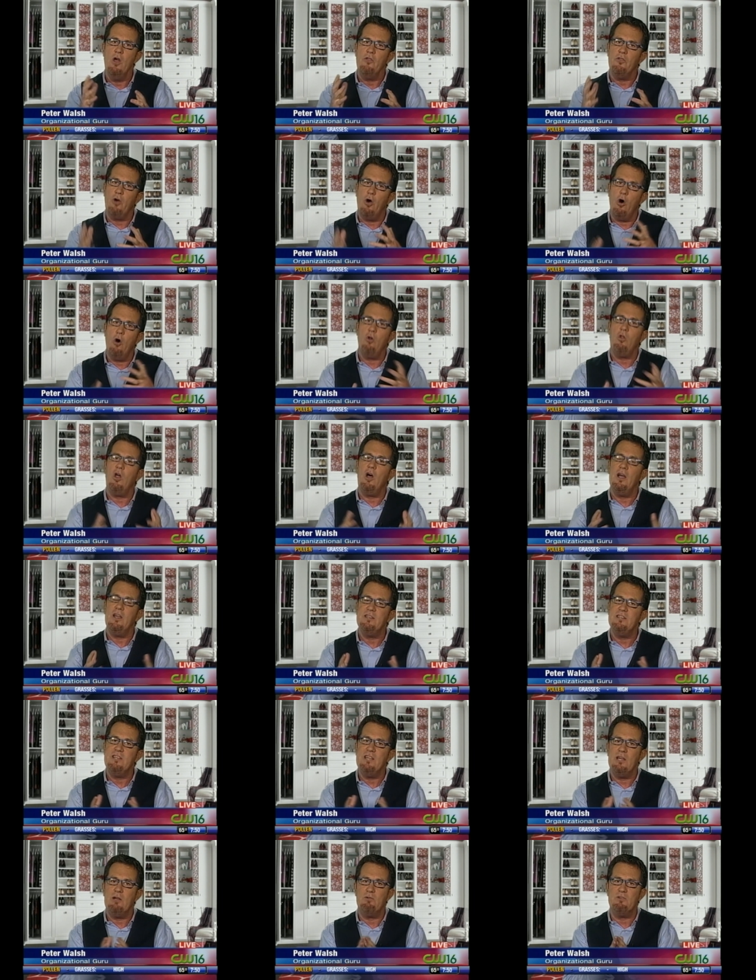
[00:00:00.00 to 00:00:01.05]
the whole
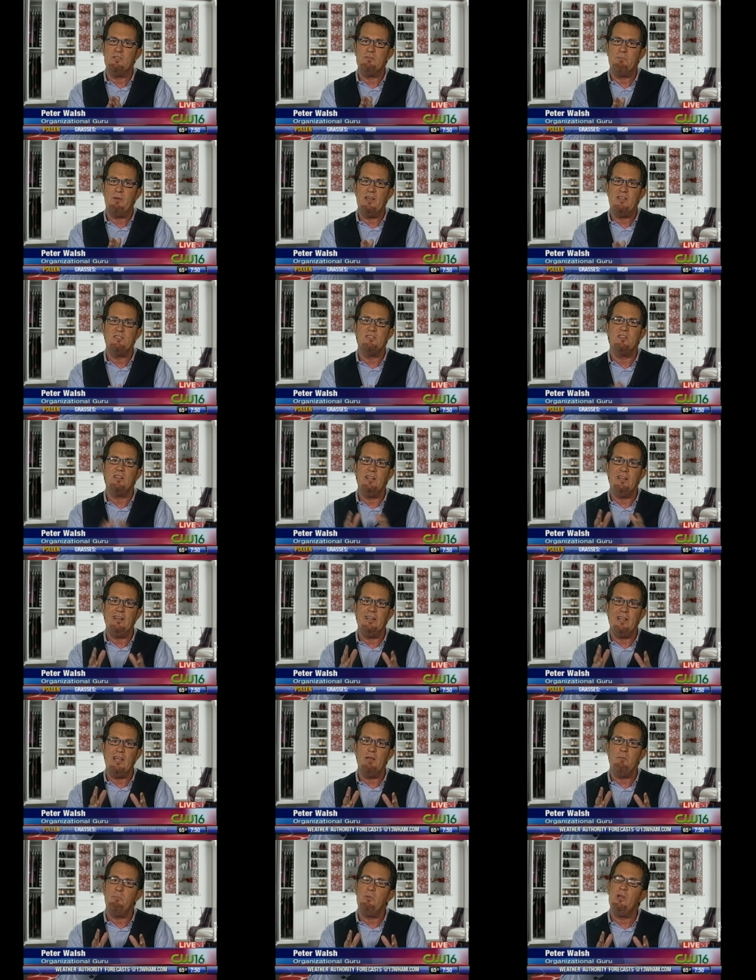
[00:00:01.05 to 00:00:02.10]
idea is basically to
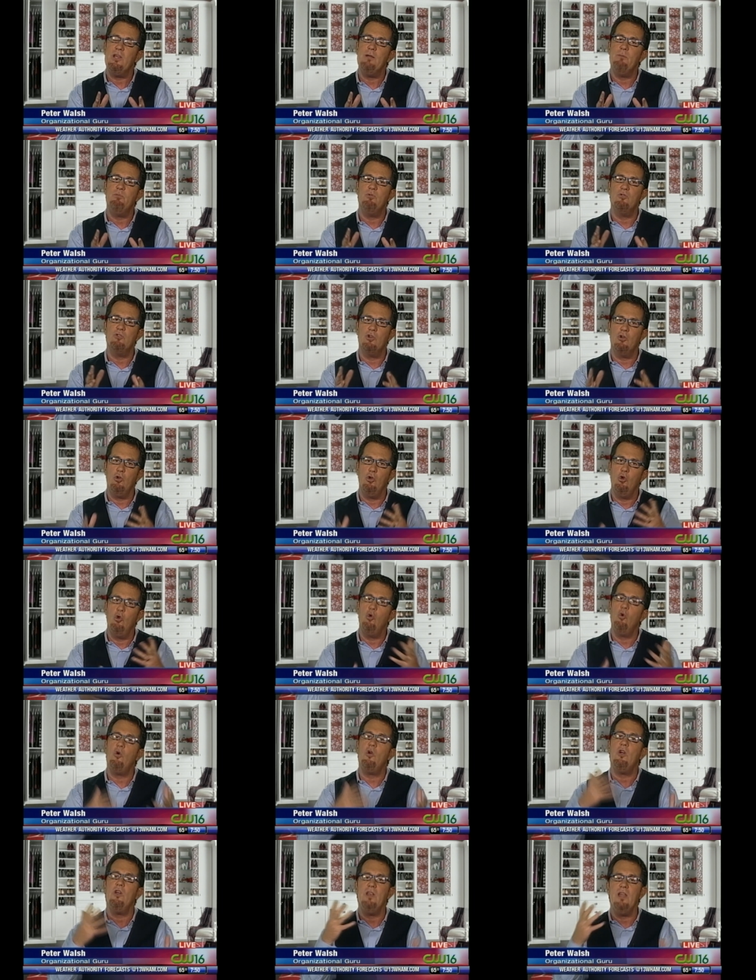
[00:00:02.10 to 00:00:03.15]
get people to
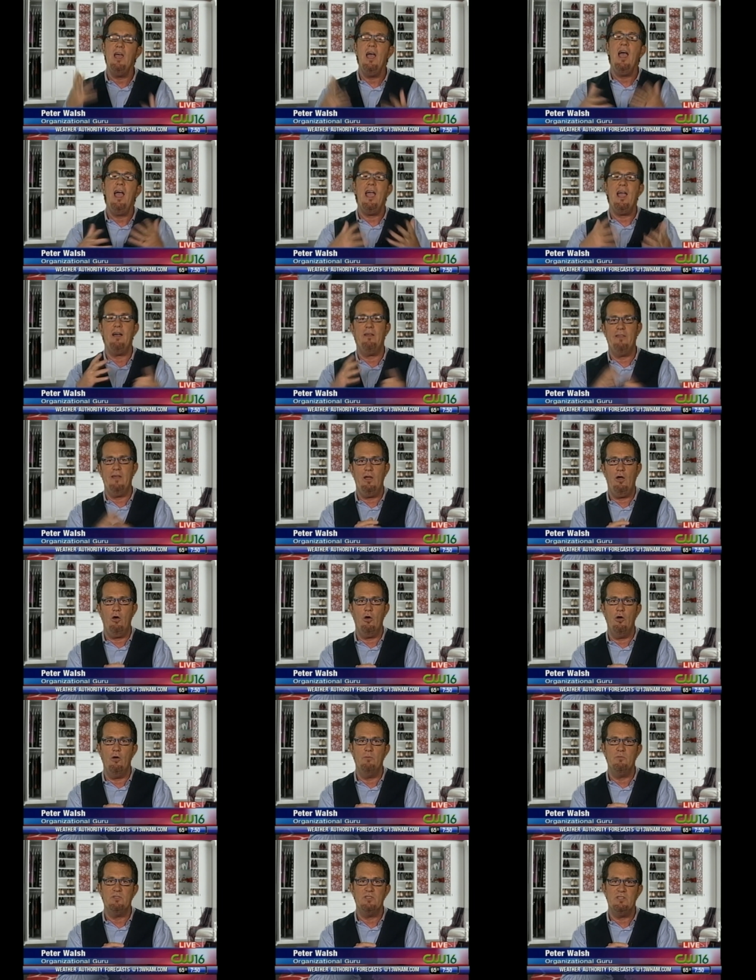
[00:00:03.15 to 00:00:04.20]
look at how their
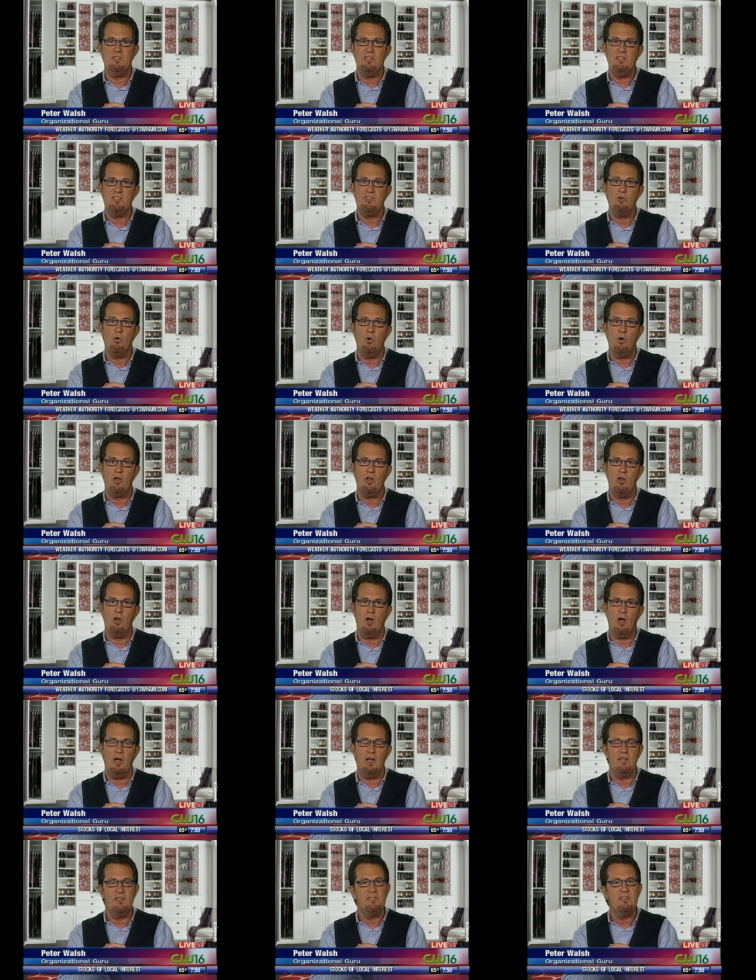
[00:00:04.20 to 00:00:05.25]
homes are
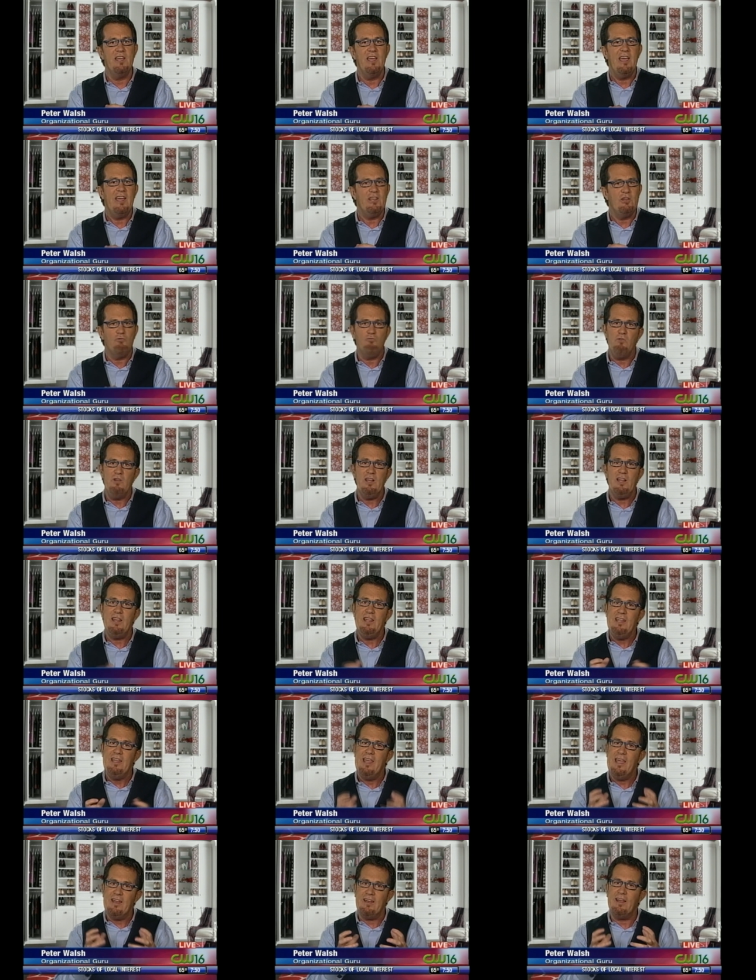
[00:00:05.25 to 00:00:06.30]
disorganised and to really
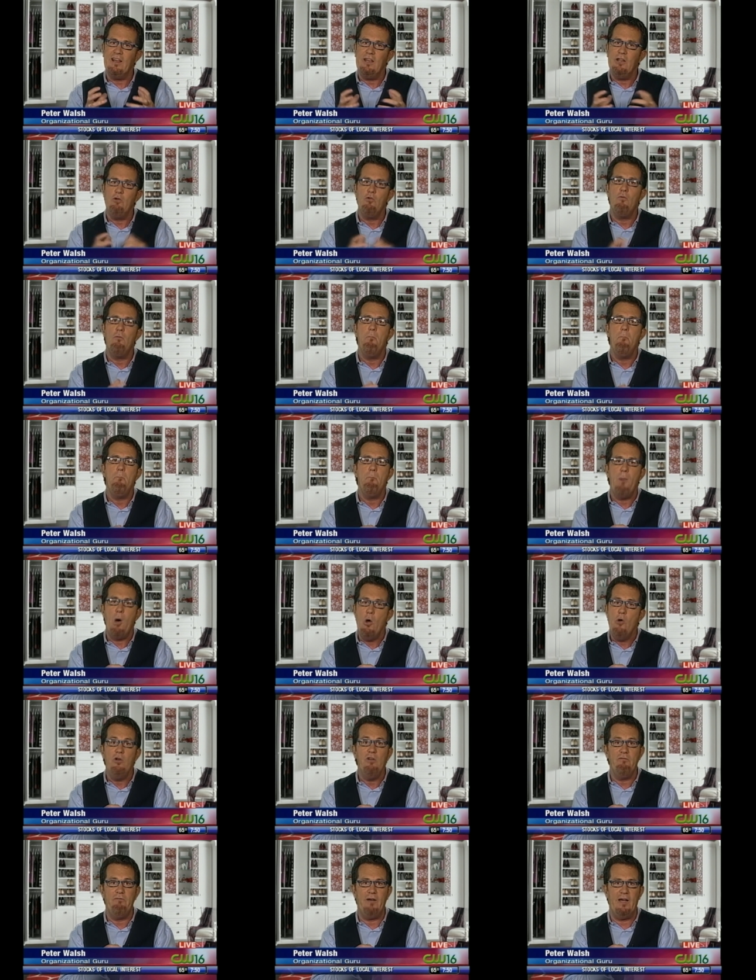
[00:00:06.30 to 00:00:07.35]
get a little
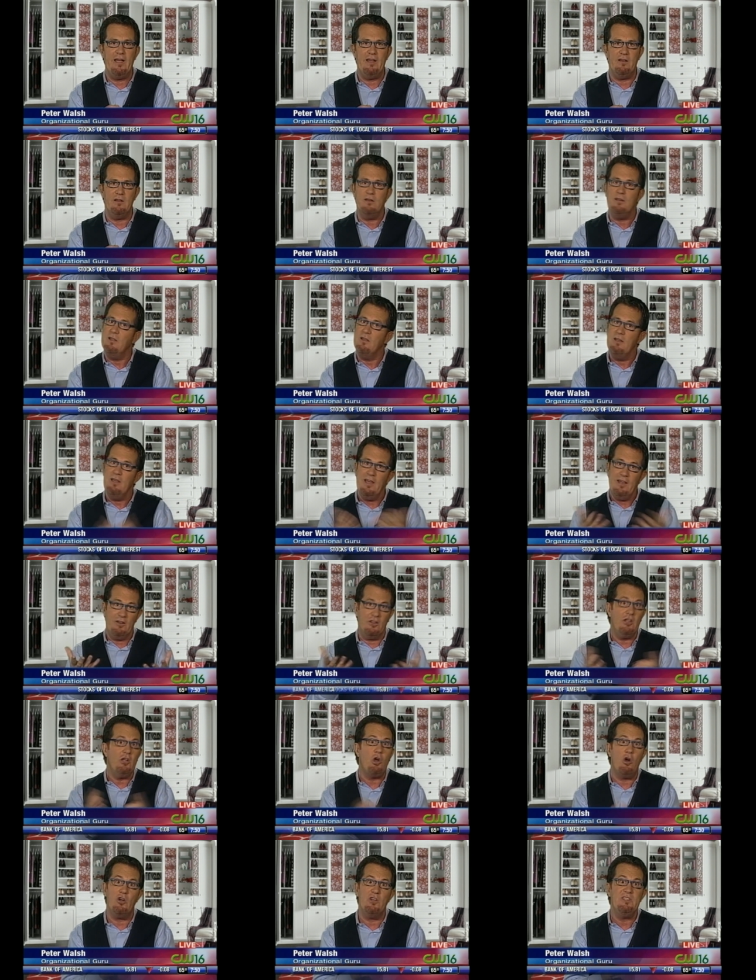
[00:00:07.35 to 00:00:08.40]
motivated, and
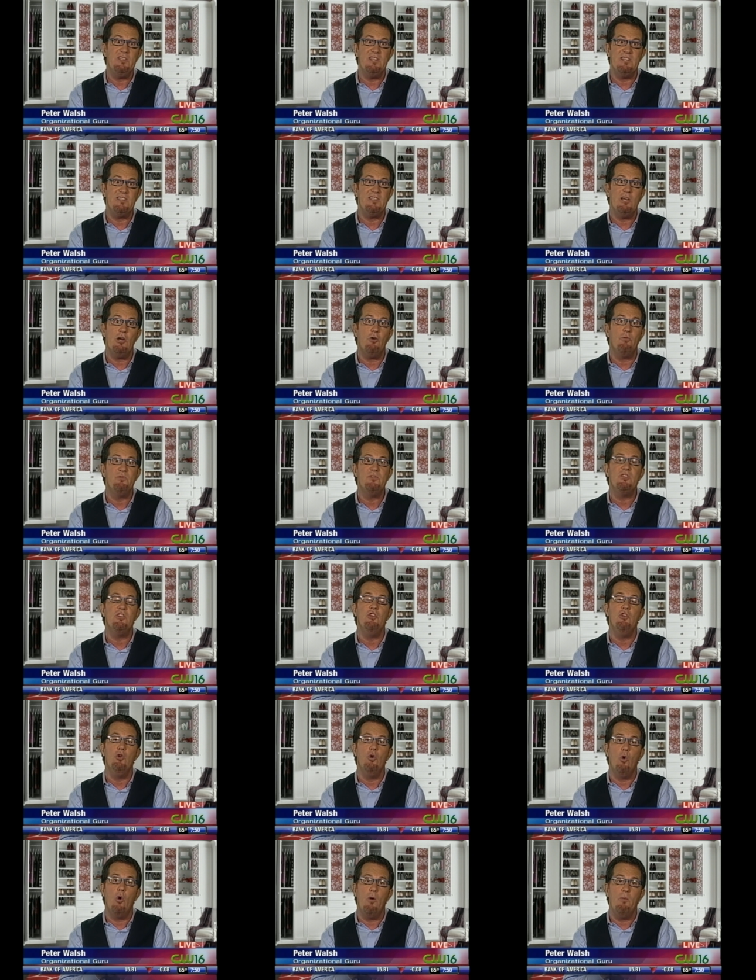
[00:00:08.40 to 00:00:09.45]
the contest helps
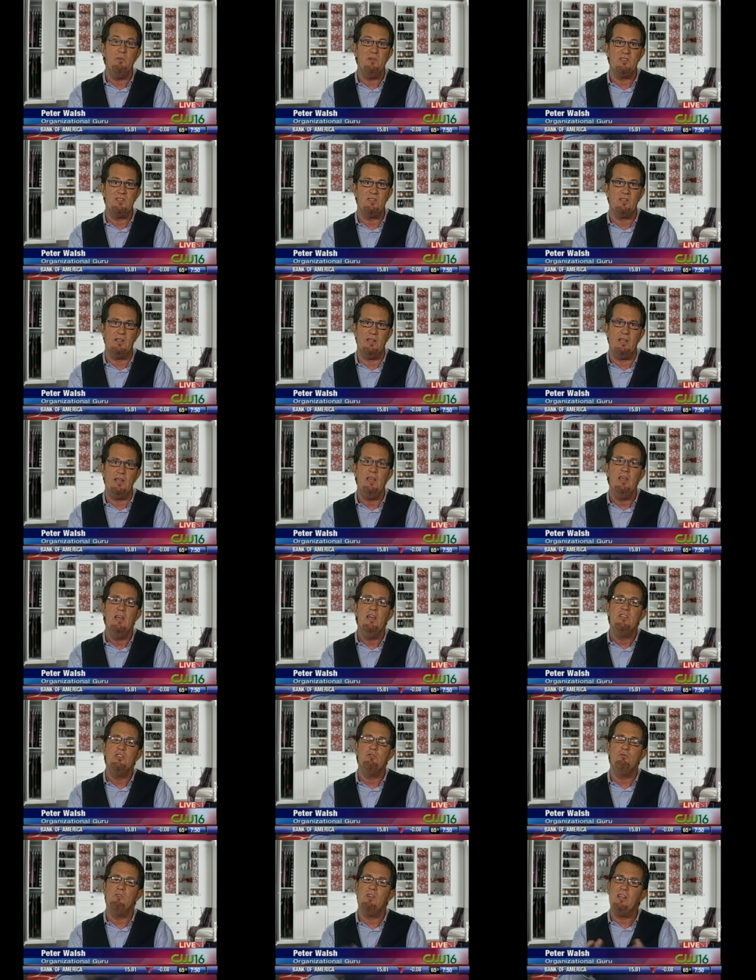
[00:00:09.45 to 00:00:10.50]
enormously
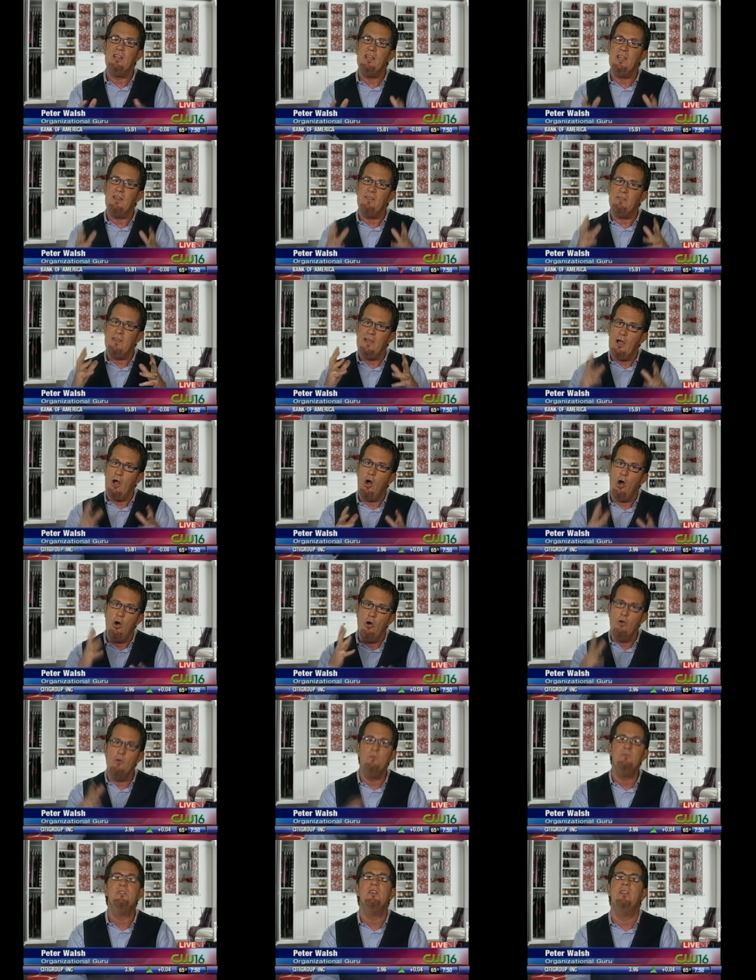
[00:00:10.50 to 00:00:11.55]
to really get their
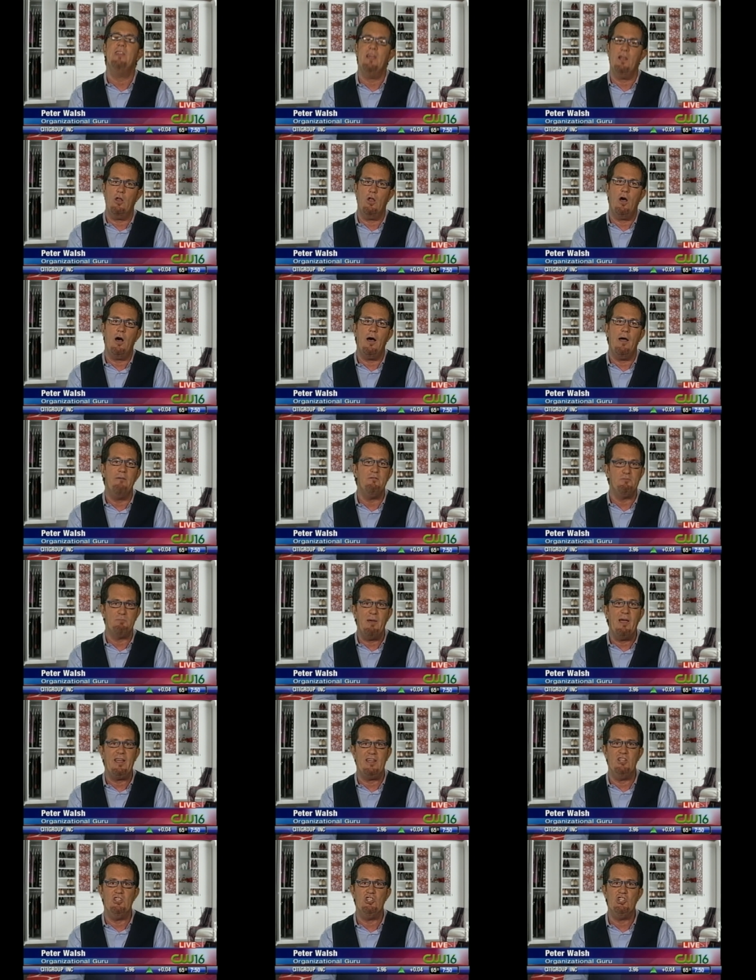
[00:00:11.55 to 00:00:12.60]
homes and their lives
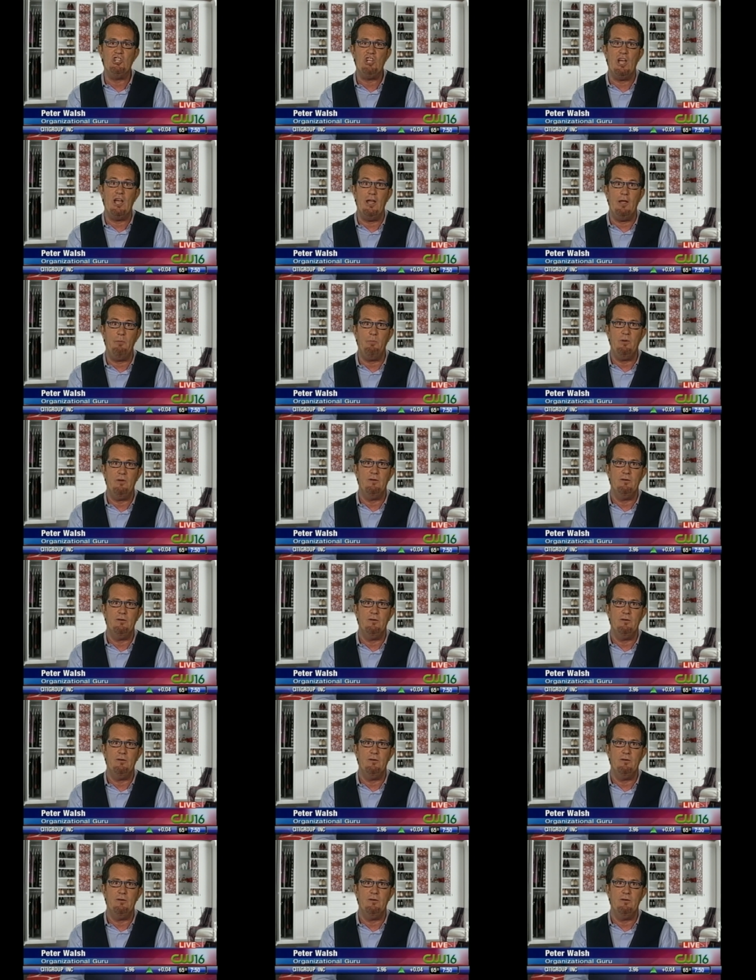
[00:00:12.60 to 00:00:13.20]
back in shape.